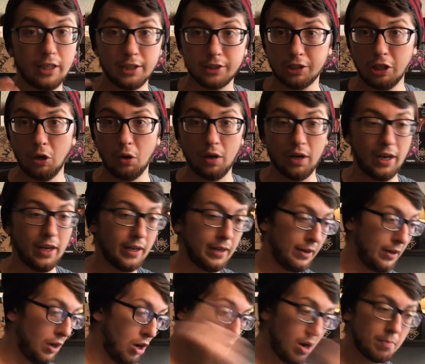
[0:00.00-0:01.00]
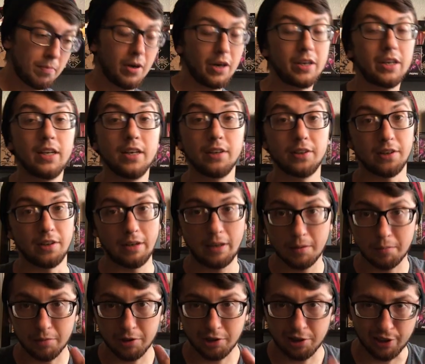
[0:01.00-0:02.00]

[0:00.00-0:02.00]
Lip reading: let's go ahead and hop on into number